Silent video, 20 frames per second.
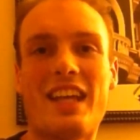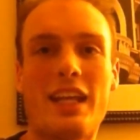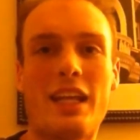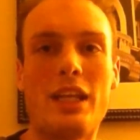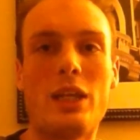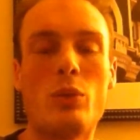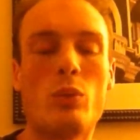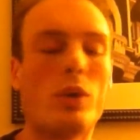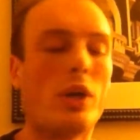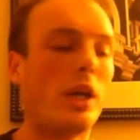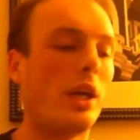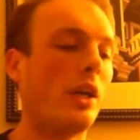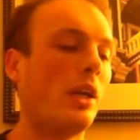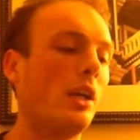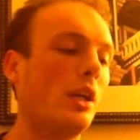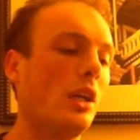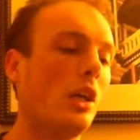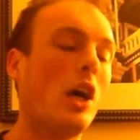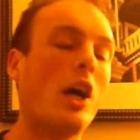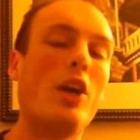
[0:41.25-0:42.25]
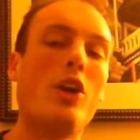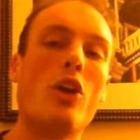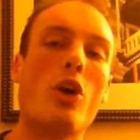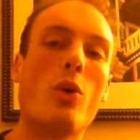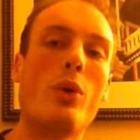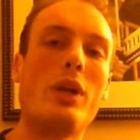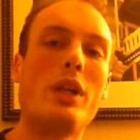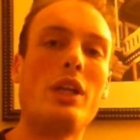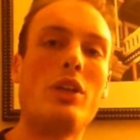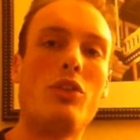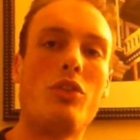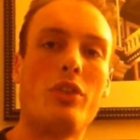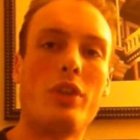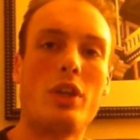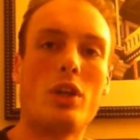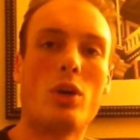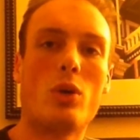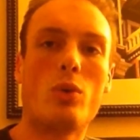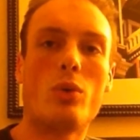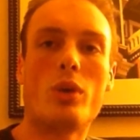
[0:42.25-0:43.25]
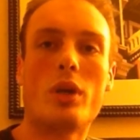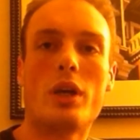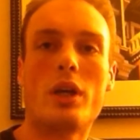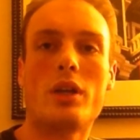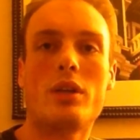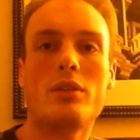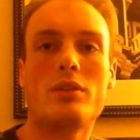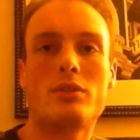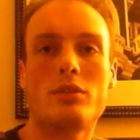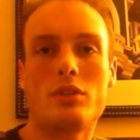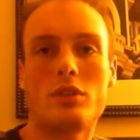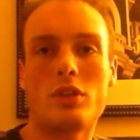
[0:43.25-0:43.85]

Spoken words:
anywhere. I know it is the older,